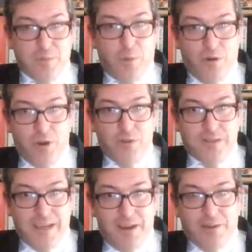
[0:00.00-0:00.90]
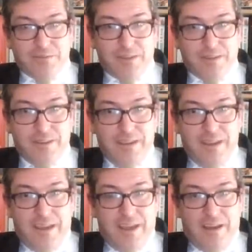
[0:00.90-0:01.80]
tomorrow, the day after
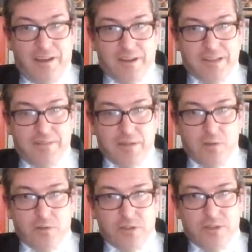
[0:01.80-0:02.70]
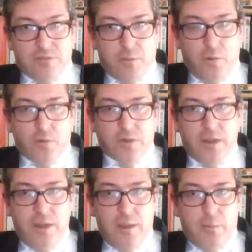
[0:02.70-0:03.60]
uh, us having launched this
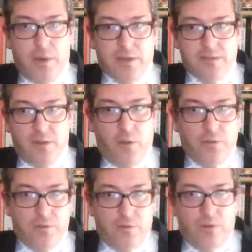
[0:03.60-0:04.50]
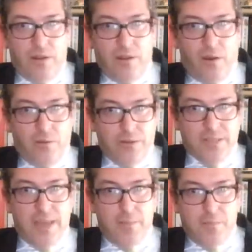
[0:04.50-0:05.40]
report. But on uh, on
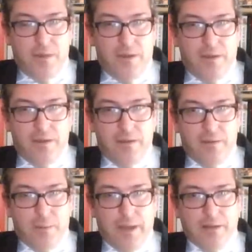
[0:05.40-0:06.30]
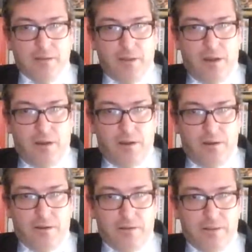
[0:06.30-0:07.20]
the same uh, panel
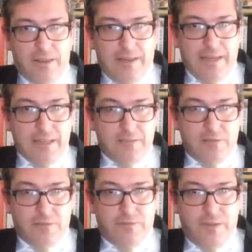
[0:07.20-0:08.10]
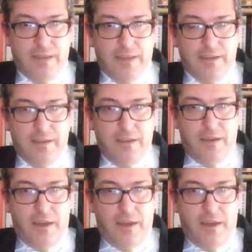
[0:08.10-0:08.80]
are the leader of the